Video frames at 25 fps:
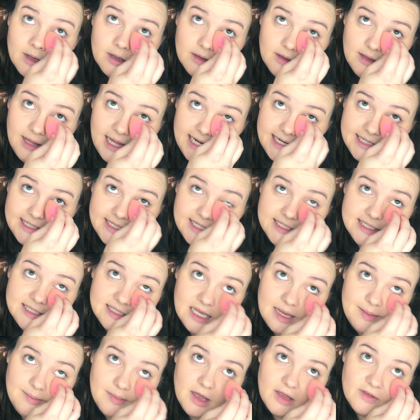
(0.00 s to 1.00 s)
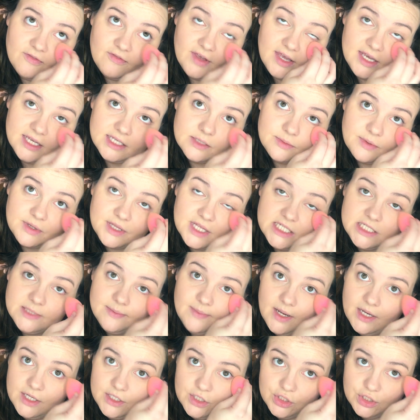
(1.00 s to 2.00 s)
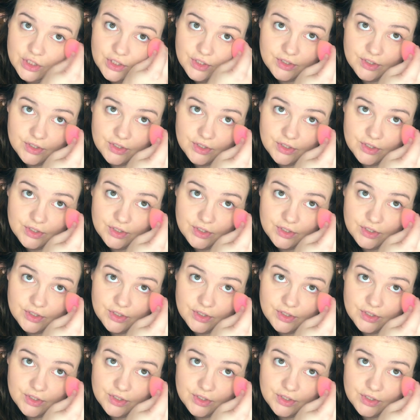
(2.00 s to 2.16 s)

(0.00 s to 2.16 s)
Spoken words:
like to set my face with a sponge.